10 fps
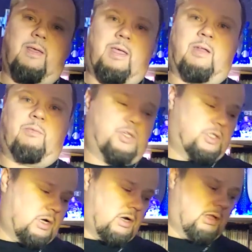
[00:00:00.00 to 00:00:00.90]
and we
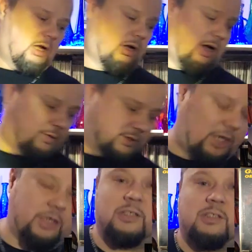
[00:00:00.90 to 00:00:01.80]
share a lot of
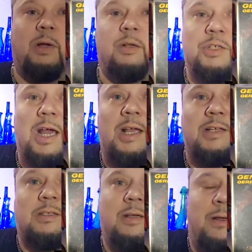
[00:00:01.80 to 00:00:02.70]
conversations about jazz.